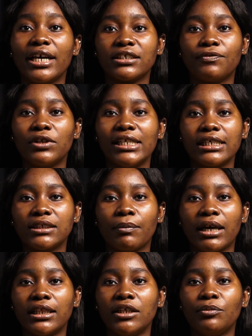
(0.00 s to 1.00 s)
exfoliate
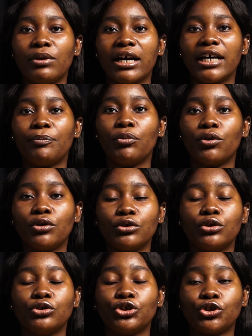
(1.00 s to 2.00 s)
my lip. I
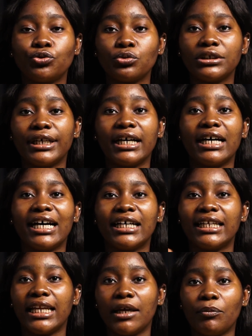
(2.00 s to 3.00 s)
pour sugar
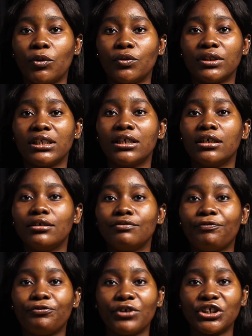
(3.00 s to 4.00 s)
and lemon,
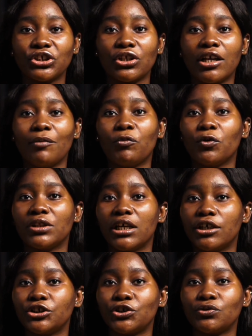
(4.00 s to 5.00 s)
fresh lemon
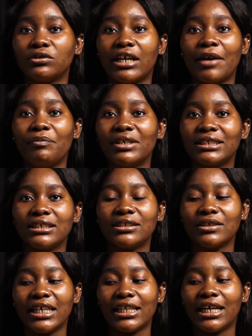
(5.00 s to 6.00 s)
and sugar. I mix it
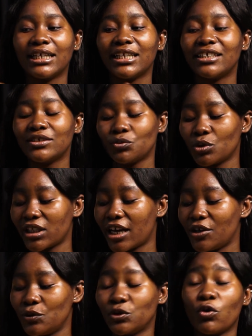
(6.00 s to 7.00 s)
together, and that's what
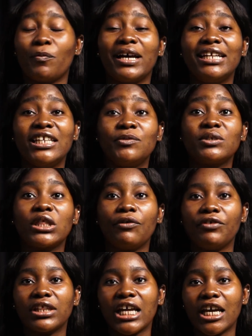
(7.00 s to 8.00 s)
I use on my lips
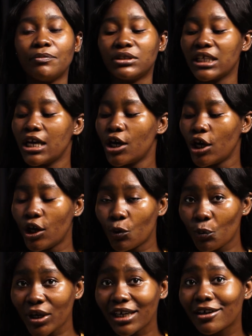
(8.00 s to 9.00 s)
3 times
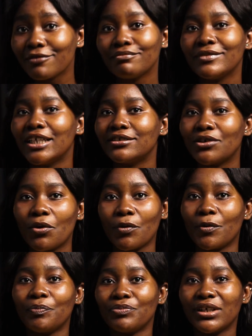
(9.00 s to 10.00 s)
a week.
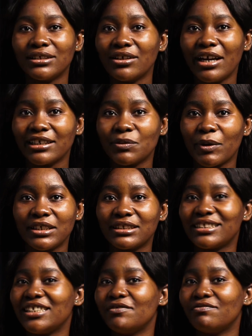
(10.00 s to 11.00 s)
So not
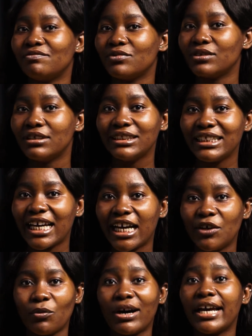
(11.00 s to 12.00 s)
expensive,
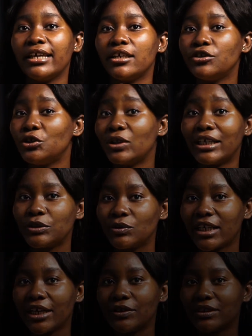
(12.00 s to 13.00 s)
DIY, you can do that